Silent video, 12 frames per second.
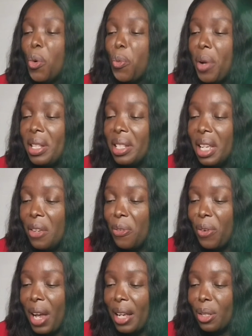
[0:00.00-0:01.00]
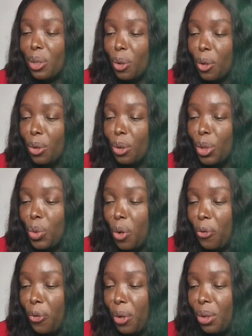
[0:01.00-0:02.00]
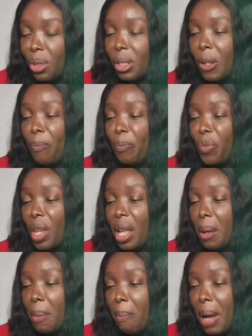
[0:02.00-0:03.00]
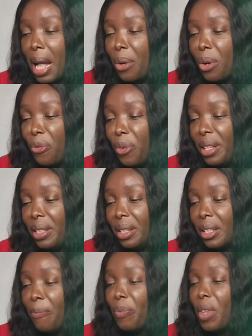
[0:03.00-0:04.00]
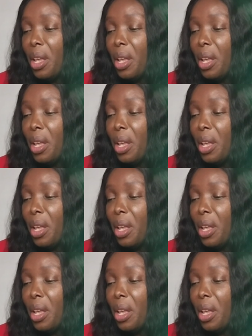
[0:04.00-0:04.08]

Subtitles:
which give rise to neutrophils, macrophages.